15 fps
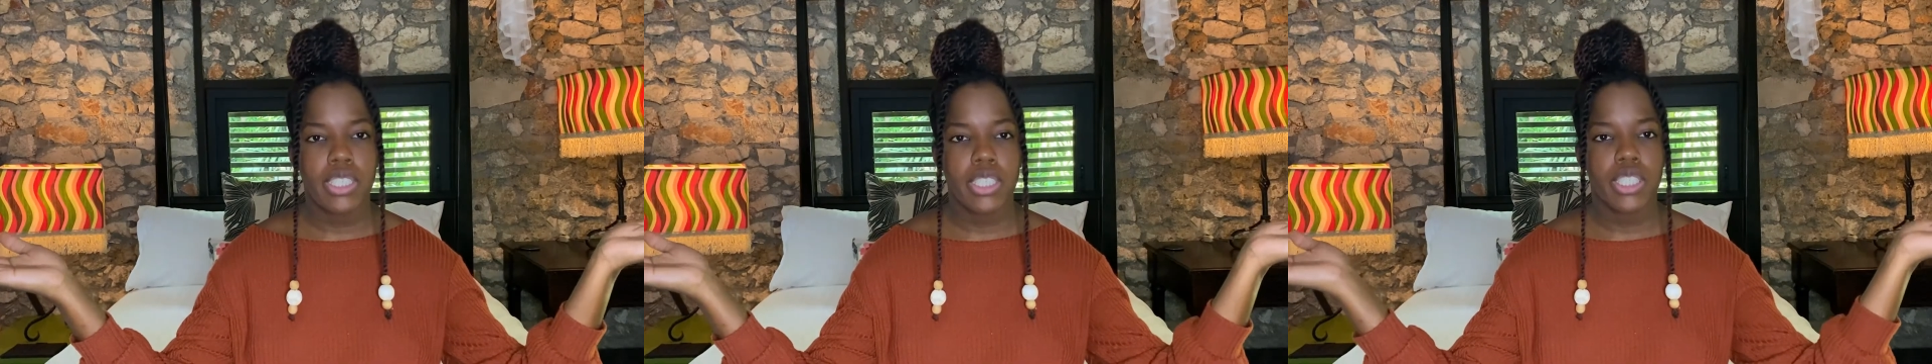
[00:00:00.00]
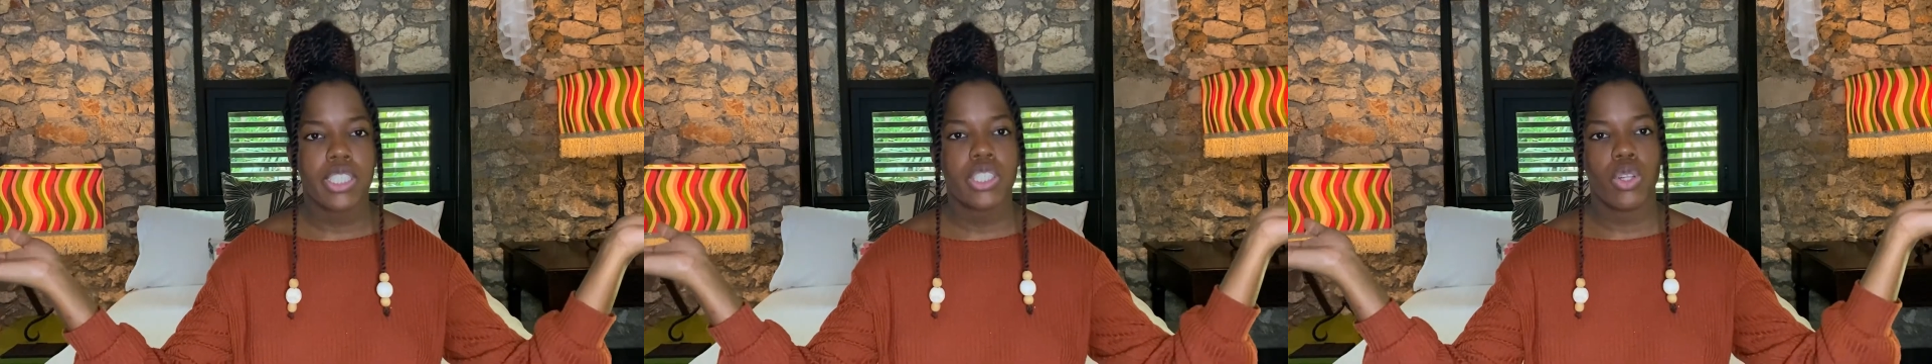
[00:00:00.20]

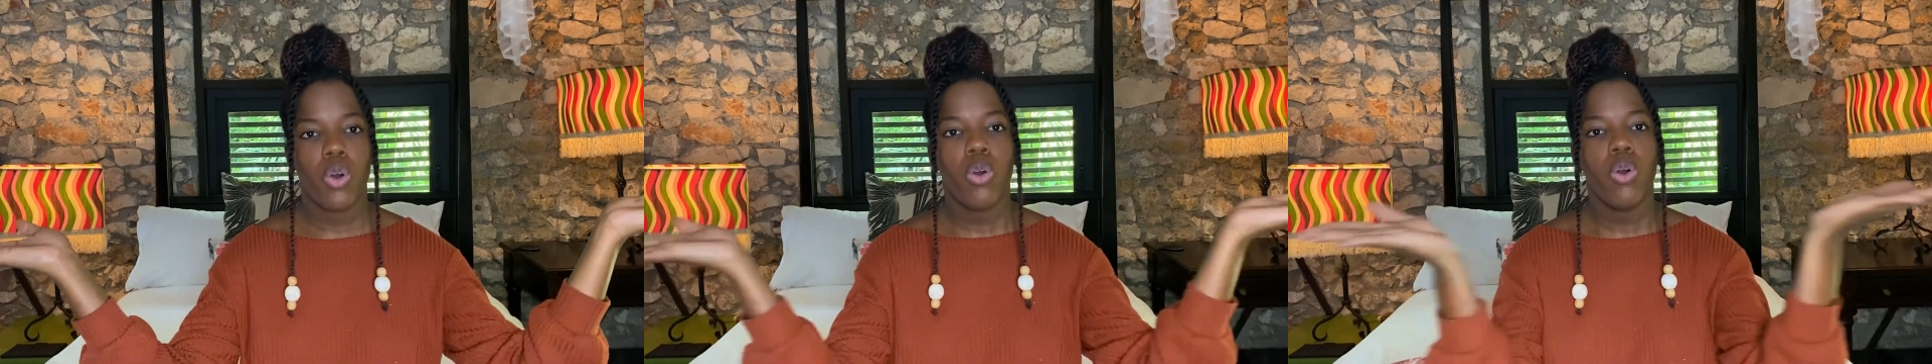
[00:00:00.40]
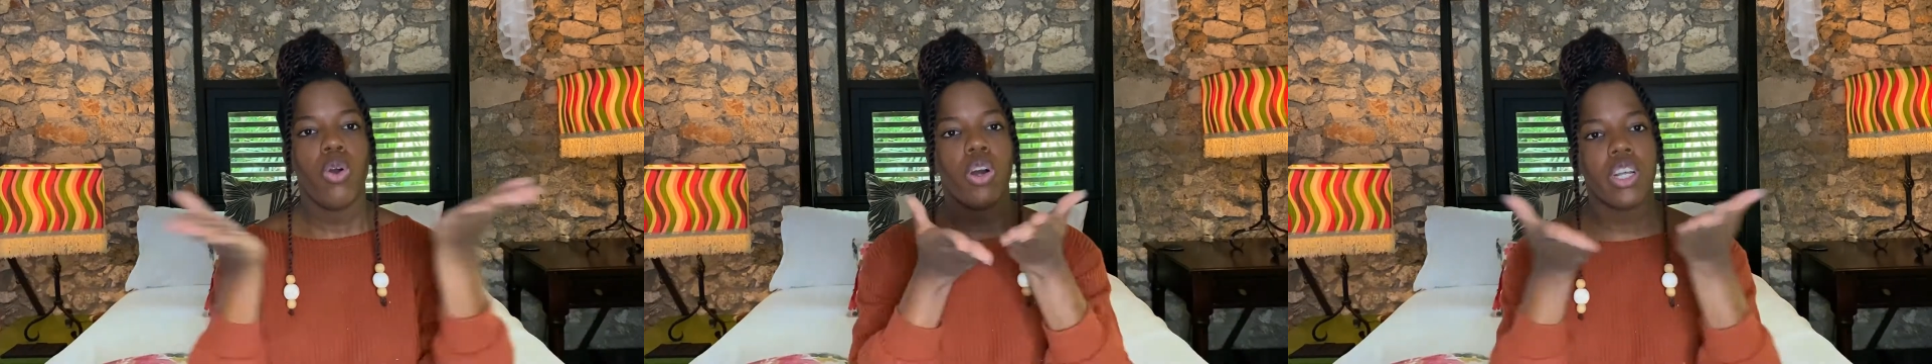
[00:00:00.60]
So it's the
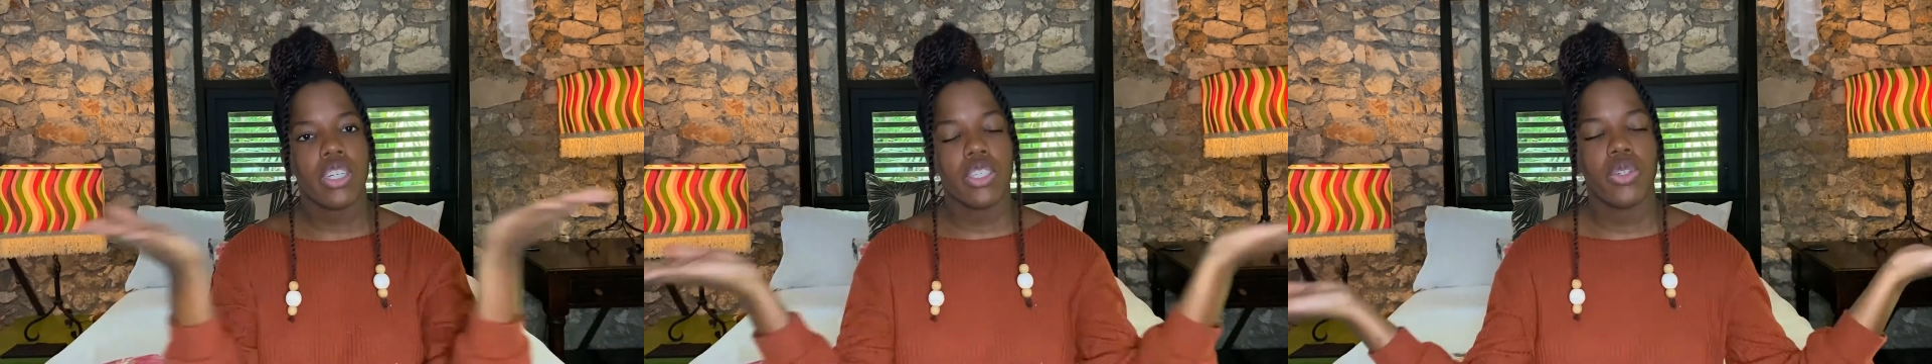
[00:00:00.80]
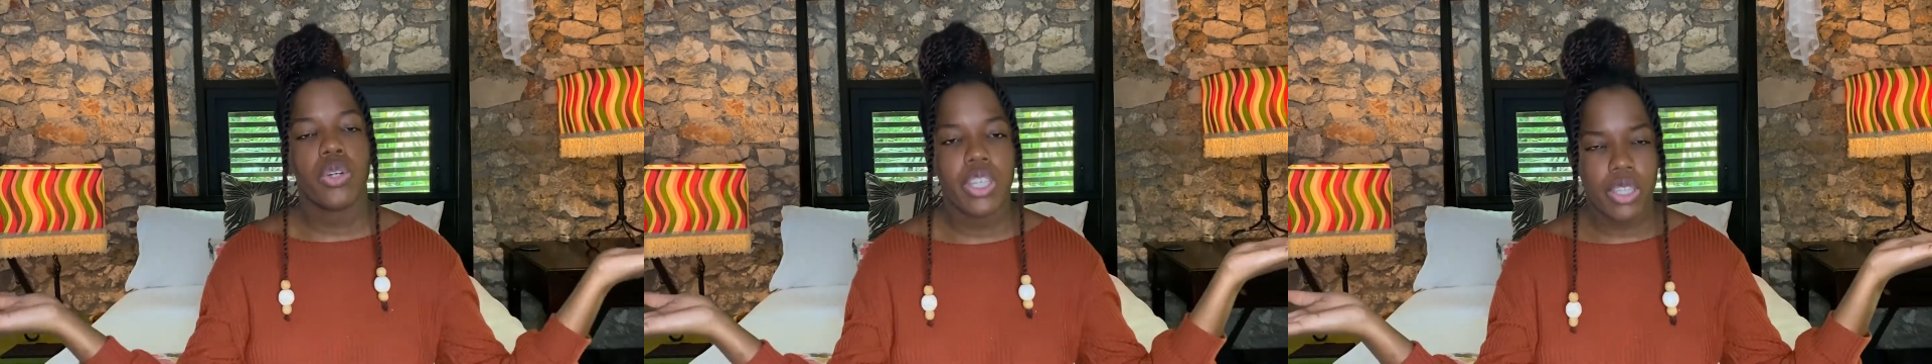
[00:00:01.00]
whole of the
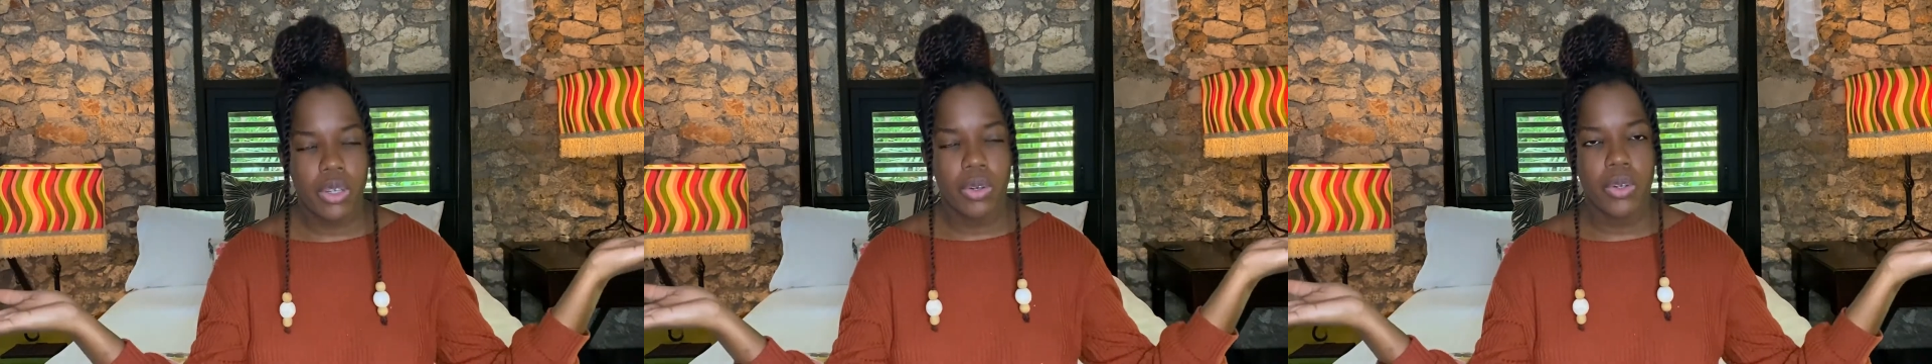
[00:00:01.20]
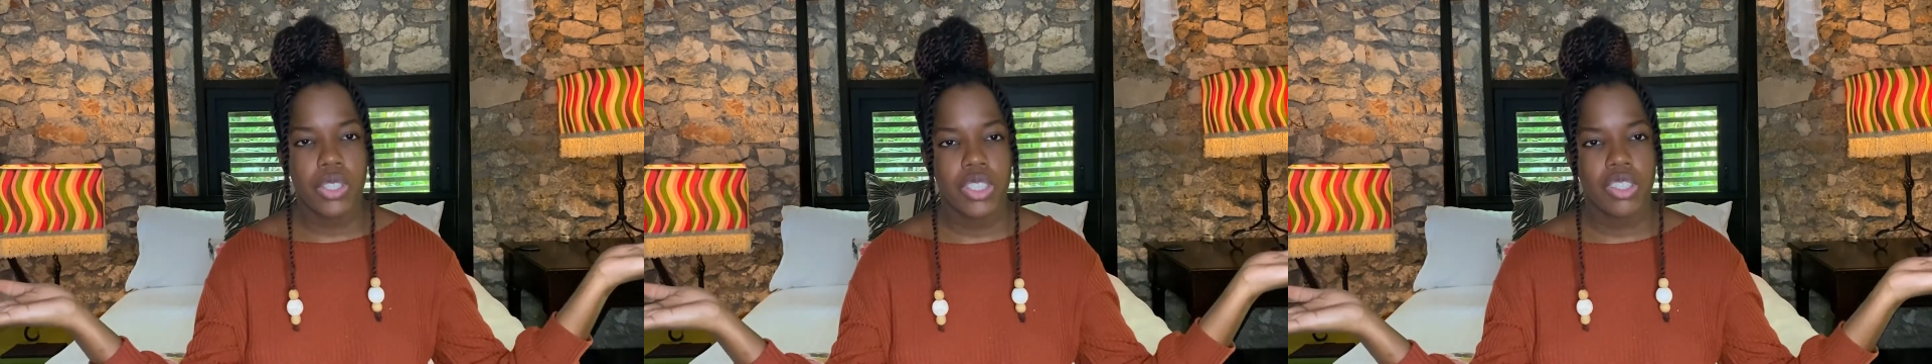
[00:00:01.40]
north
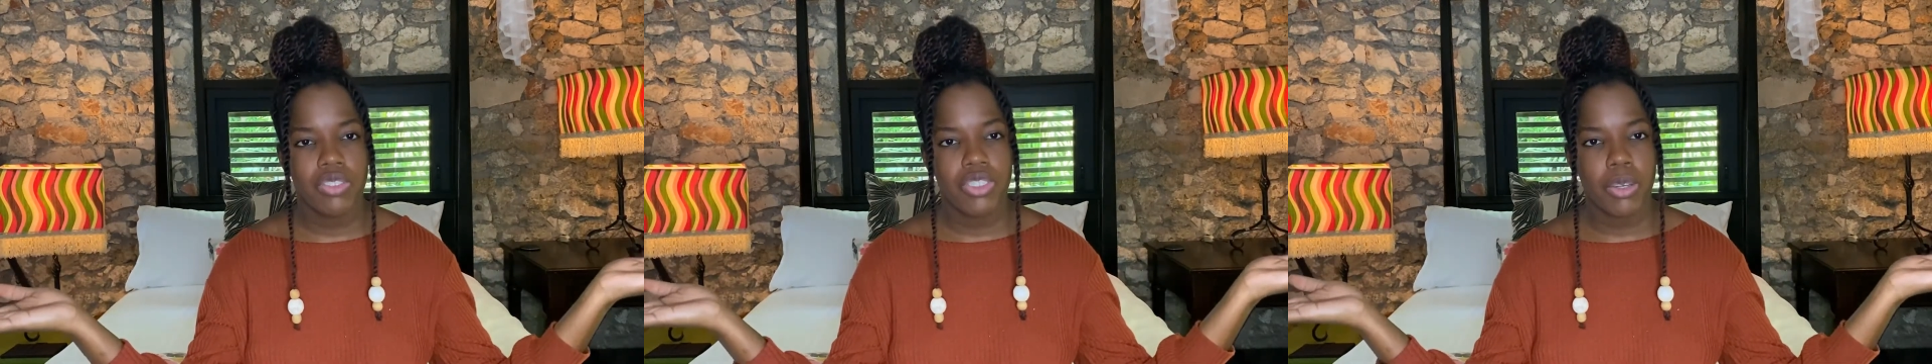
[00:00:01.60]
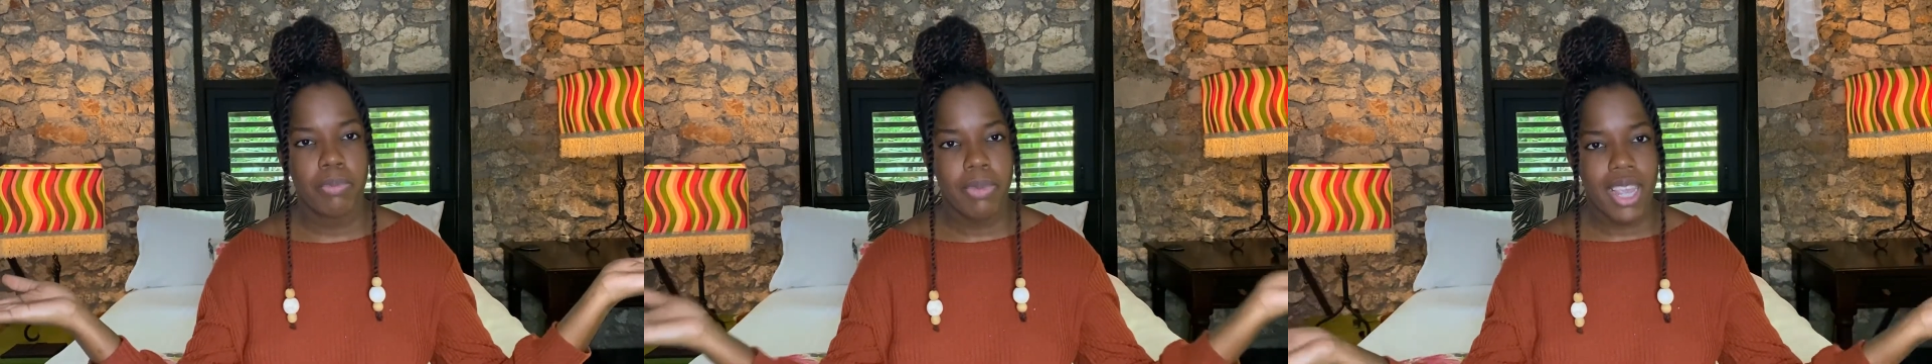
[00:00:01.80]
coast of
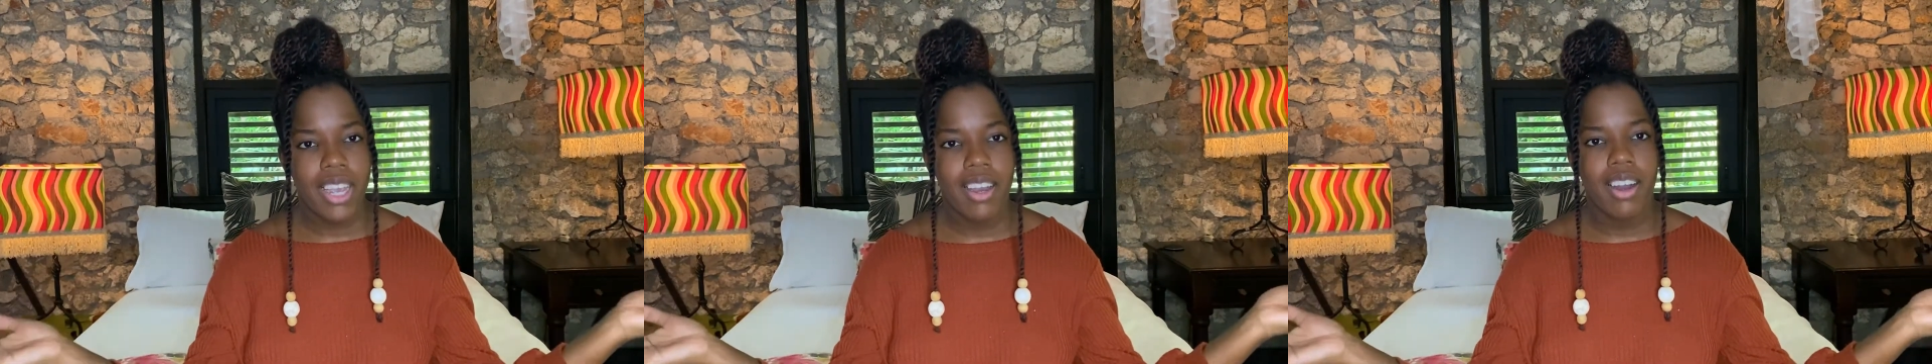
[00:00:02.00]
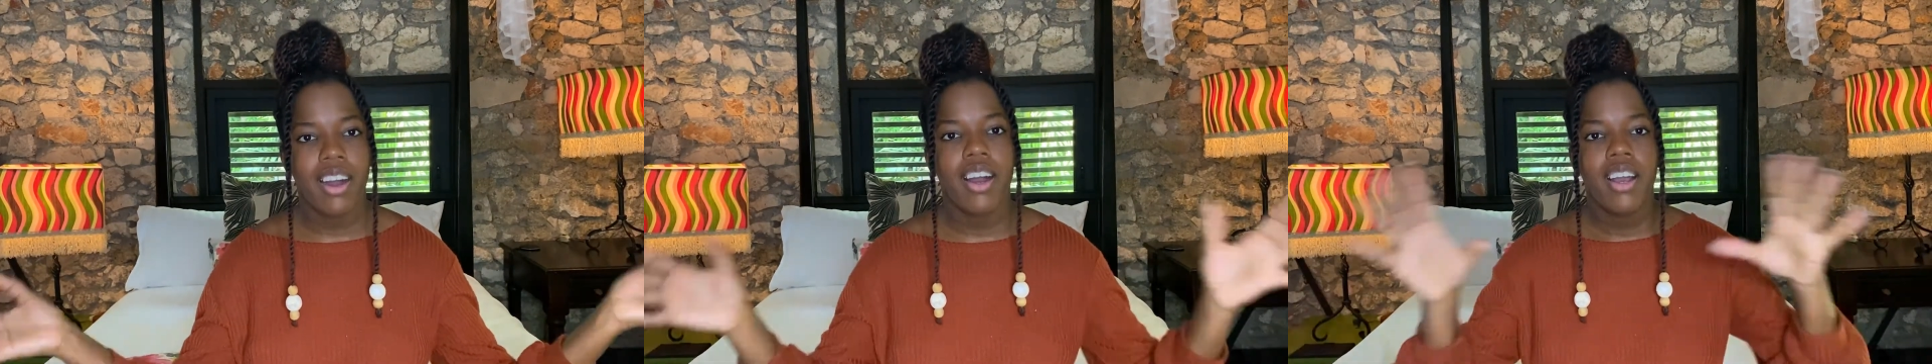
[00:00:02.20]

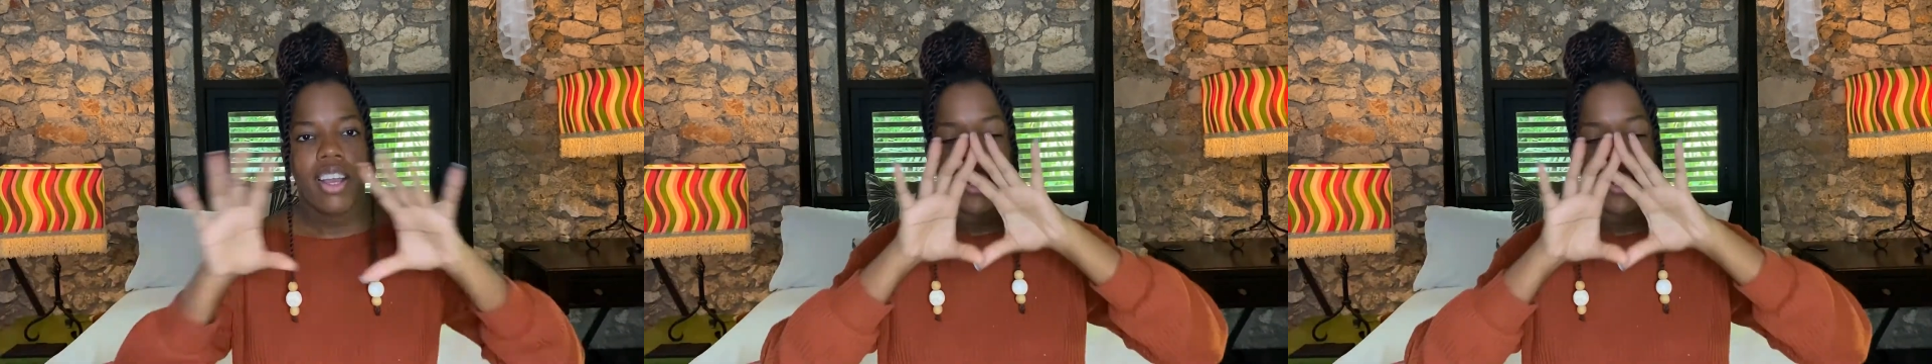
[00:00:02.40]
Jamaica.